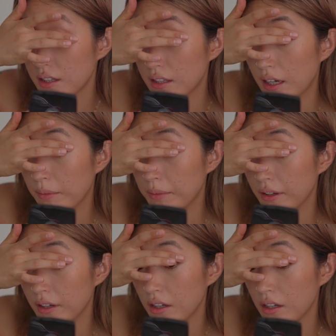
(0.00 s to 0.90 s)
not
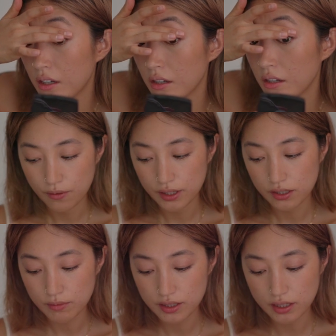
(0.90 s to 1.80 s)
happy when
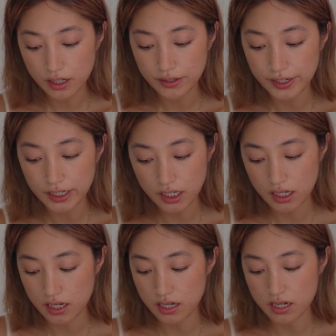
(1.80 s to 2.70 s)
your mascara
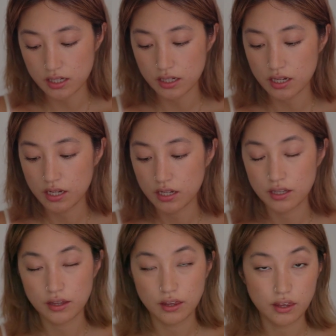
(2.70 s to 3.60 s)
is
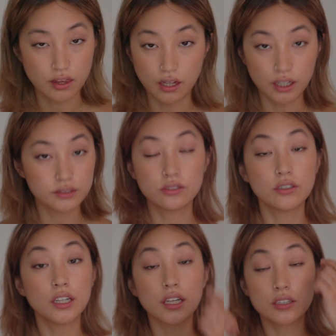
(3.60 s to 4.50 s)
not
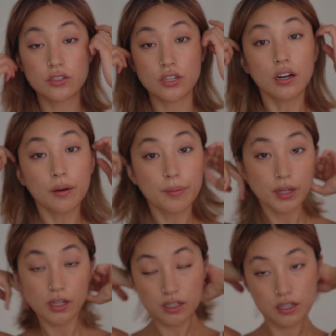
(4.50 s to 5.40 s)
doing its
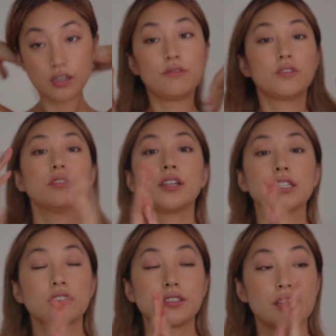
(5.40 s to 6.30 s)
job and your
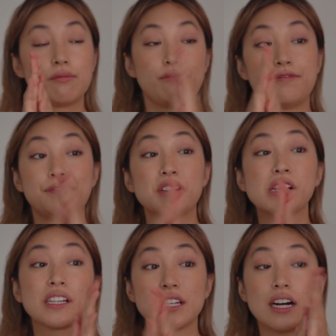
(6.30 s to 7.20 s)
lashes keep
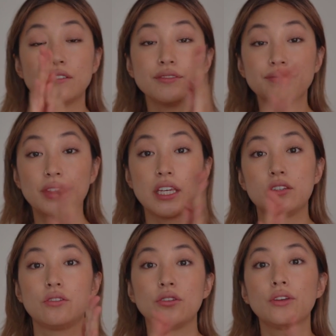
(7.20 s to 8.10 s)
falling down
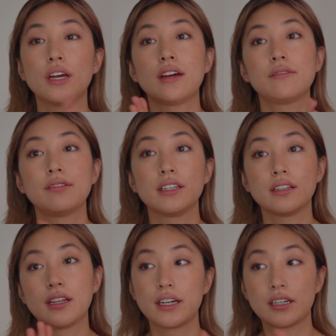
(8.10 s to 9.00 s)
and you don't have
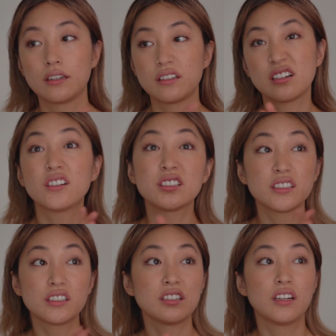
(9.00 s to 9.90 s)
any like
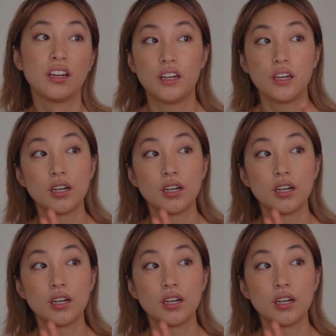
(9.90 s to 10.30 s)
color